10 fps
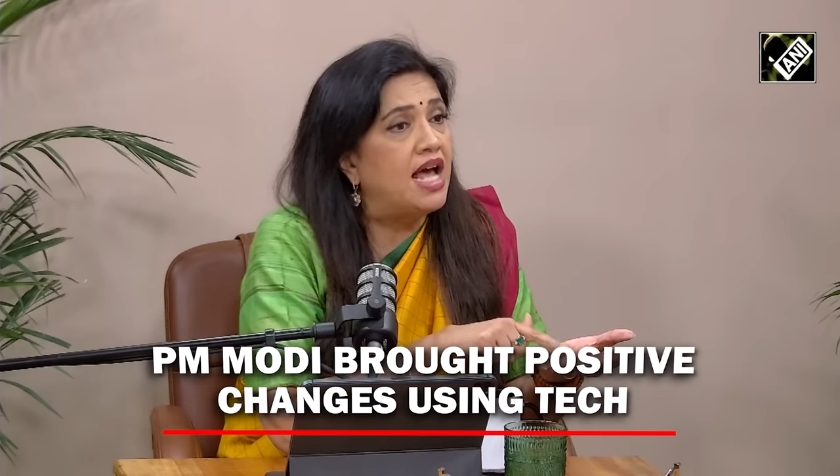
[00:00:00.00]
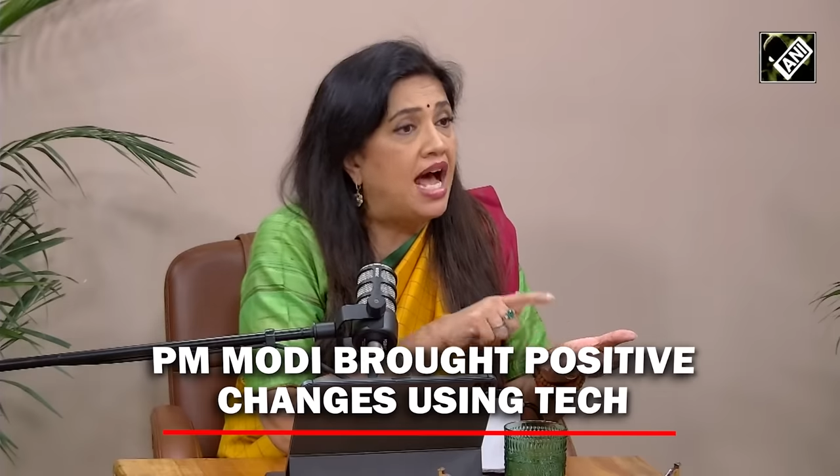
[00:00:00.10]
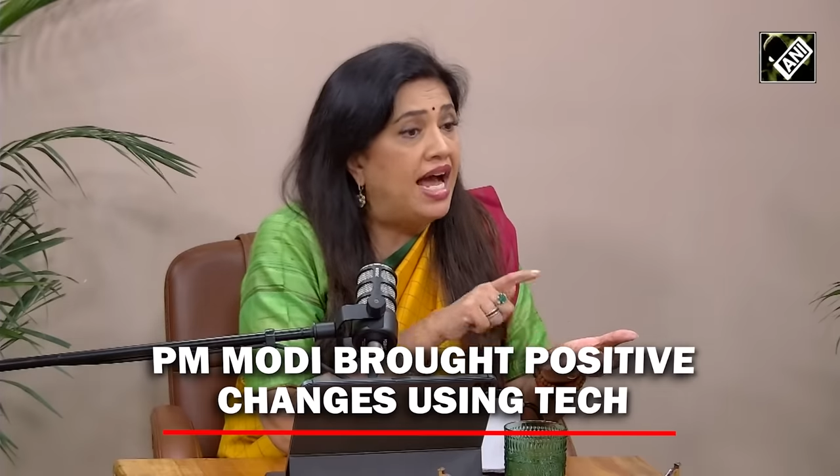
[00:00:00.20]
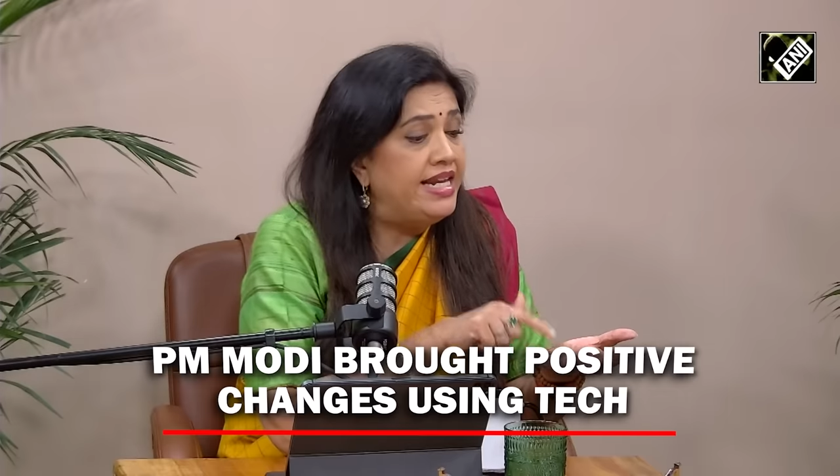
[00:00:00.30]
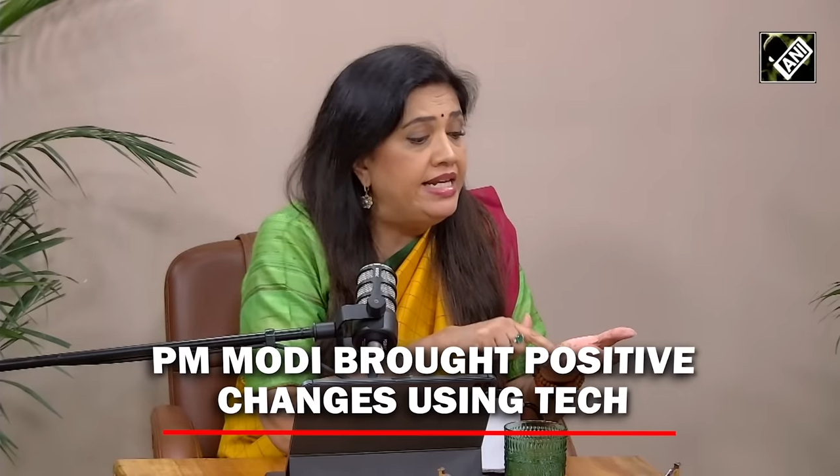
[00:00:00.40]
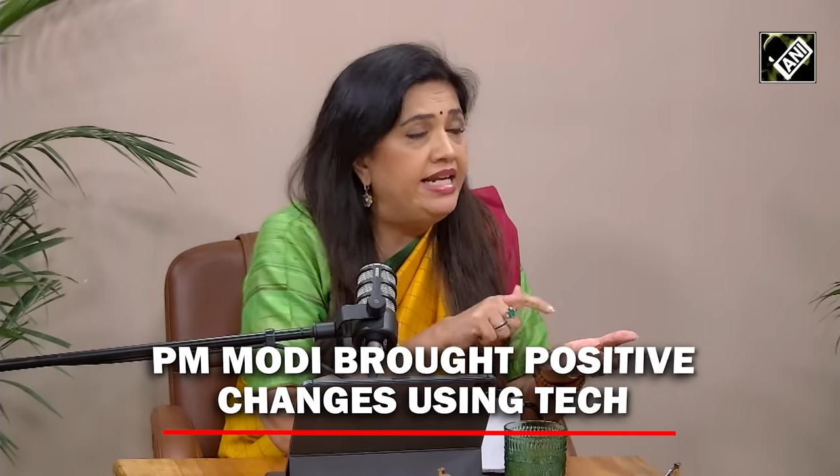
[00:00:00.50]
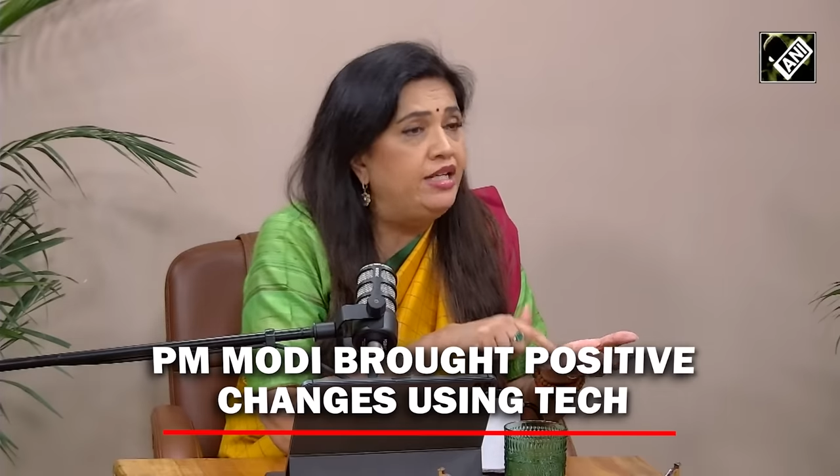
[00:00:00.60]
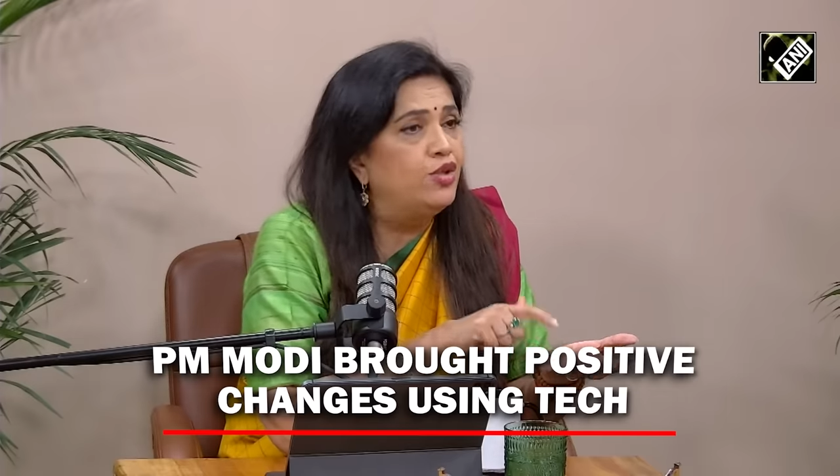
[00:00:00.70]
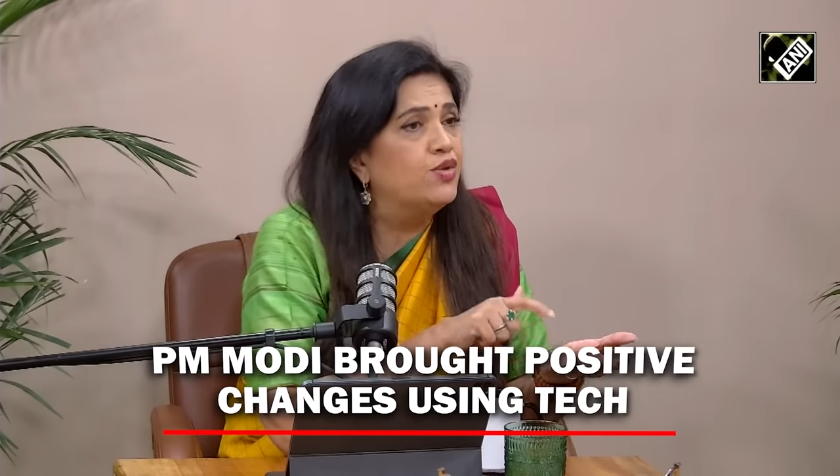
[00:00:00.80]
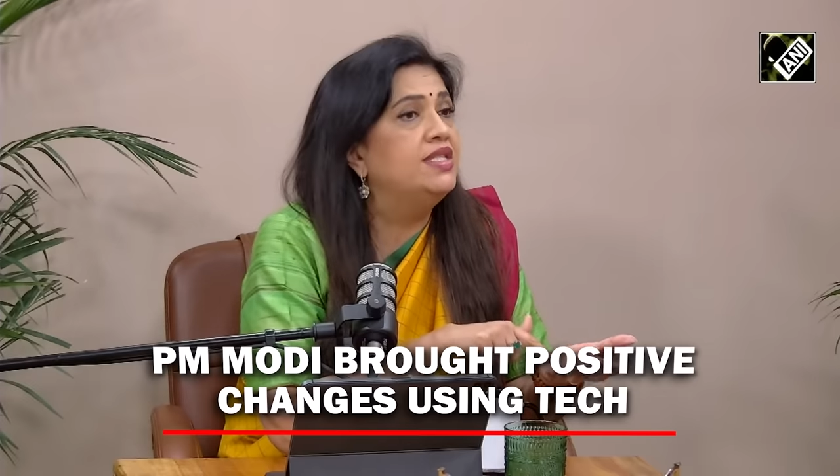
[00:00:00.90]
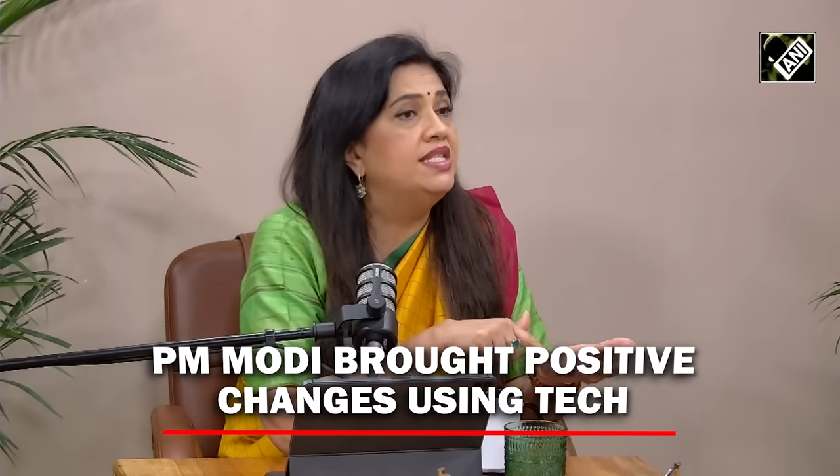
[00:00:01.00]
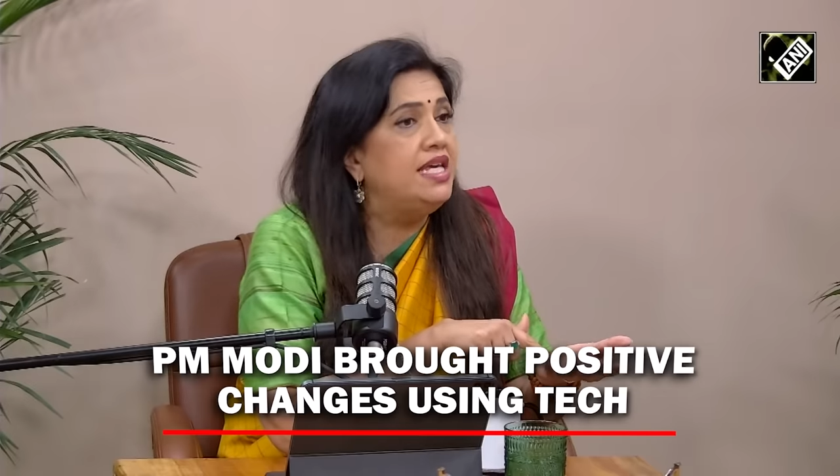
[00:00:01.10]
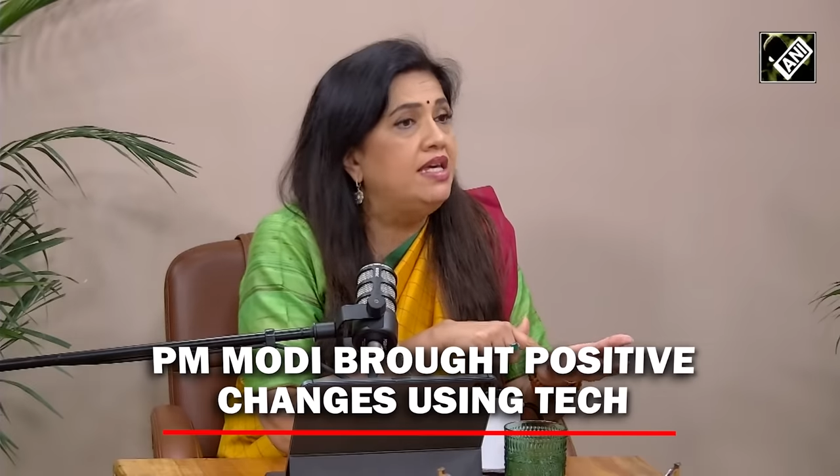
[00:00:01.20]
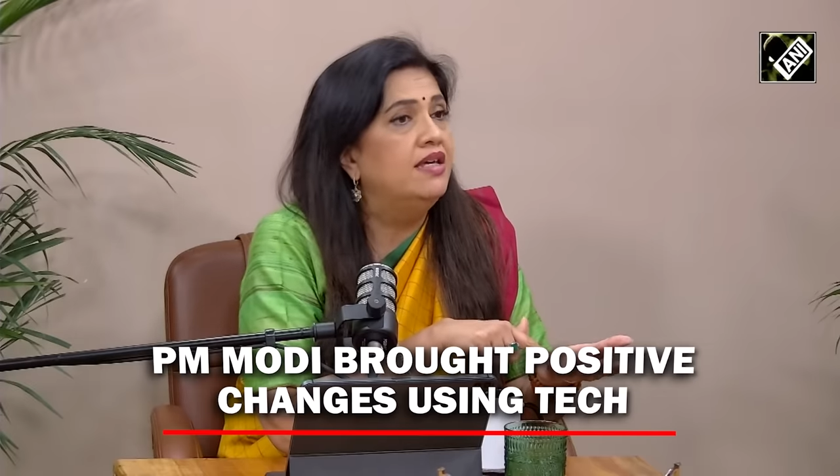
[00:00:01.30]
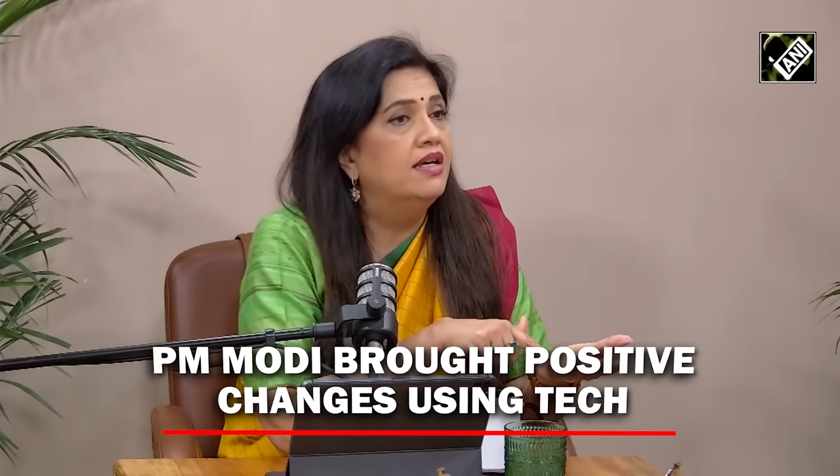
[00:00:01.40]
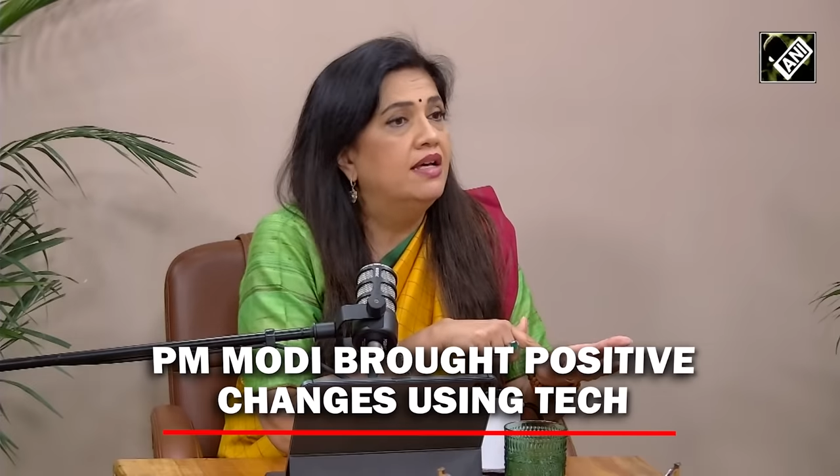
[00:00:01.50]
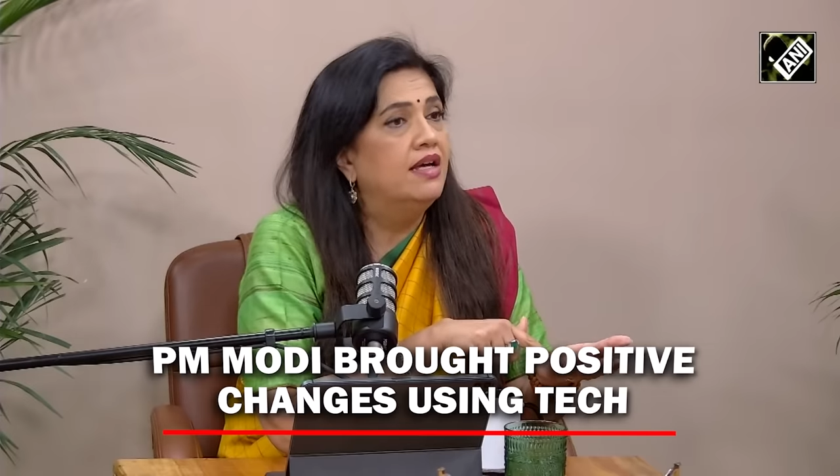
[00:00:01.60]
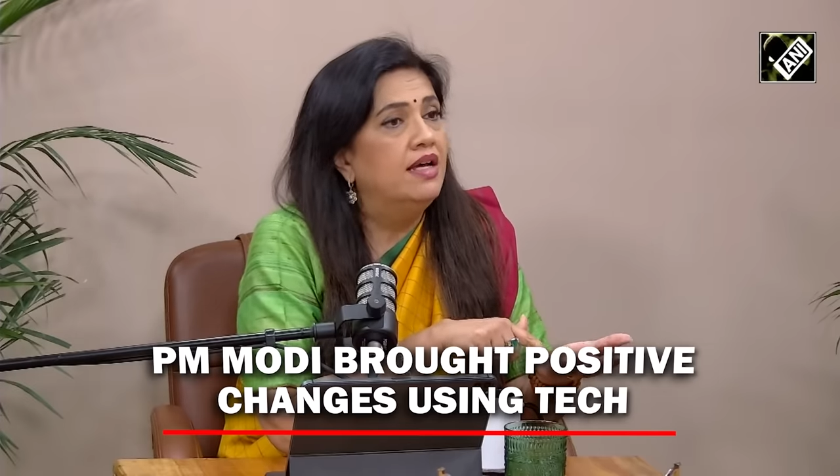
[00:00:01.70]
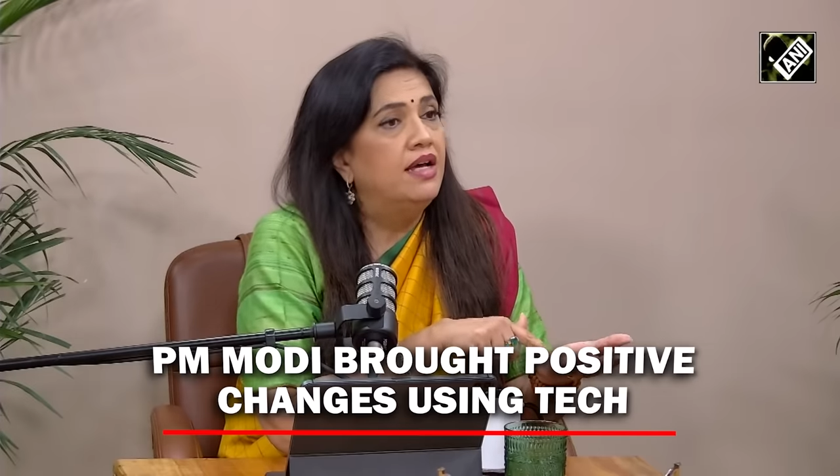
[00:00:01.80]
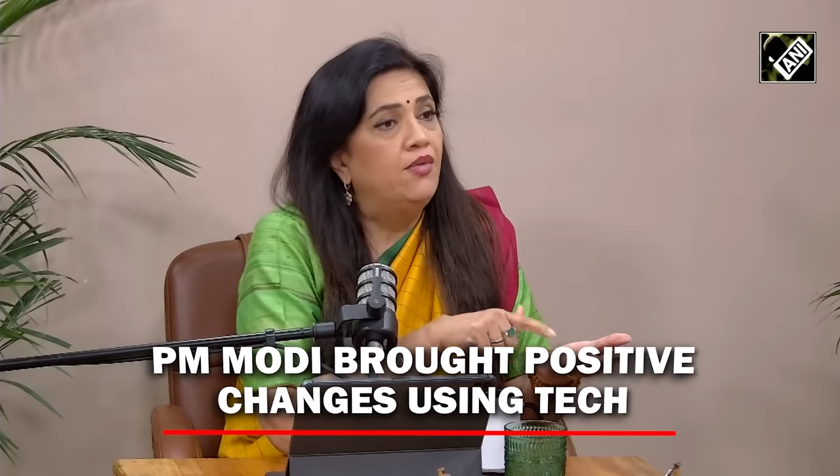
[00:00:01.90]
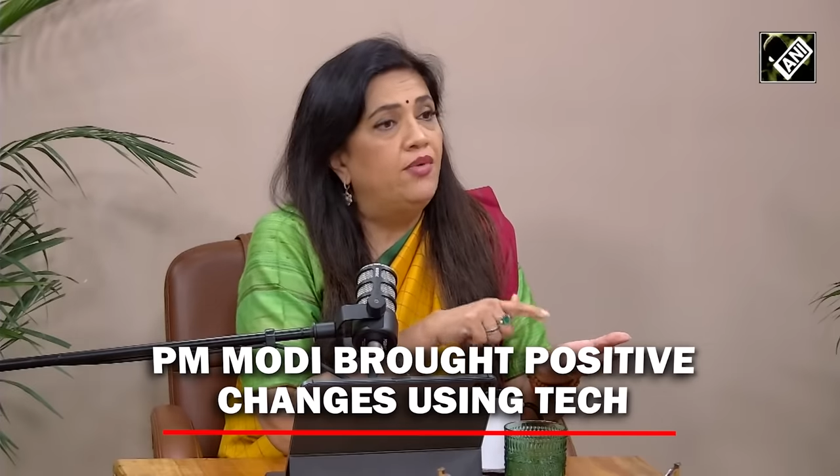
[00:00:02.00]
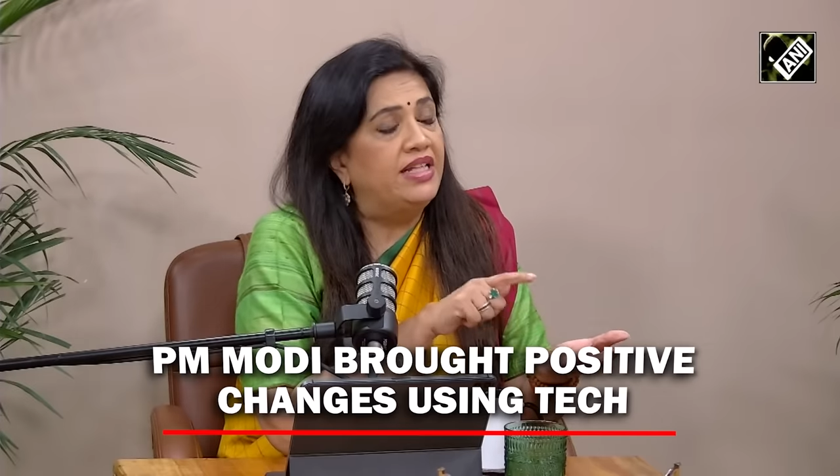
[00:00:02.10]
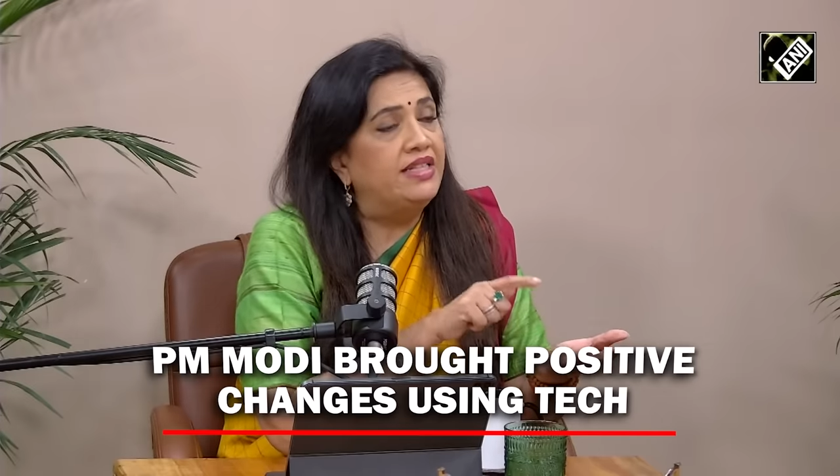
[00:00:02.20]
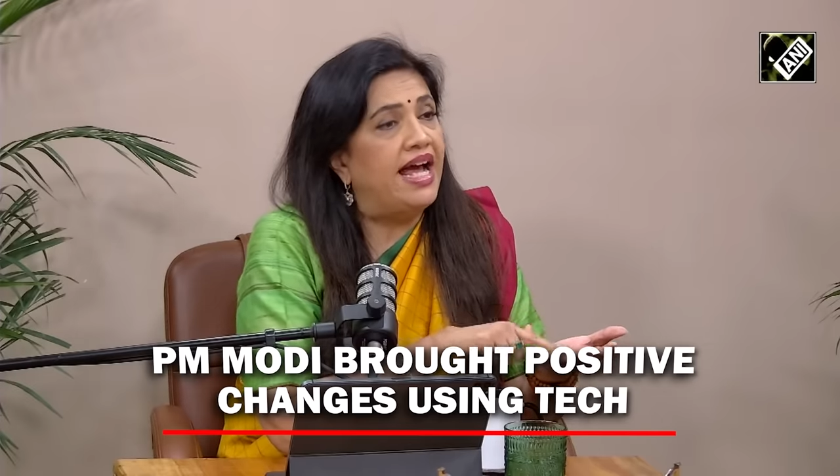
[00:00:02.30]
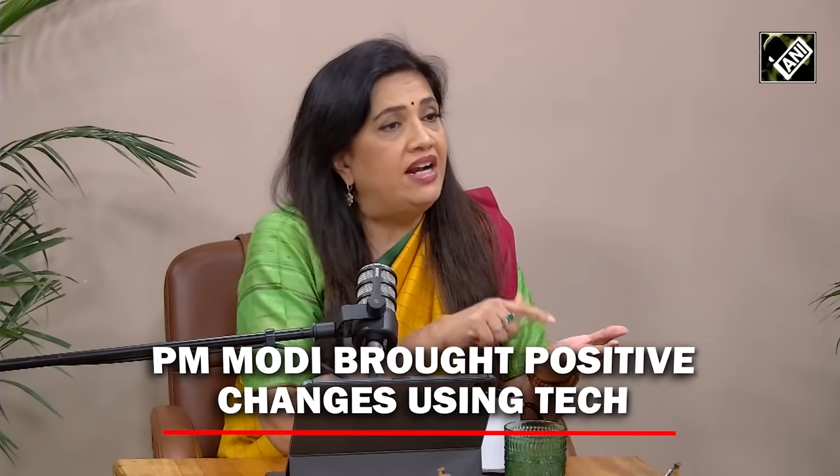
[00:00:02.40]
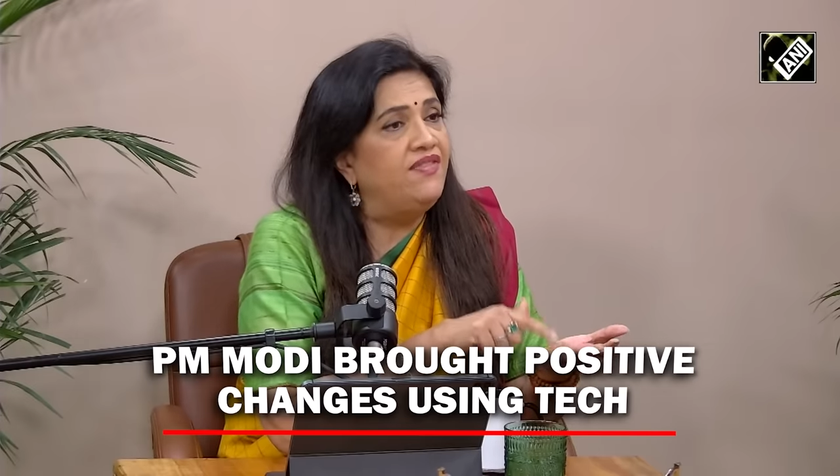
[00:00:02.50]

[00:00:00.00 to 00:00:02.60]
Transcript: I need to see whether that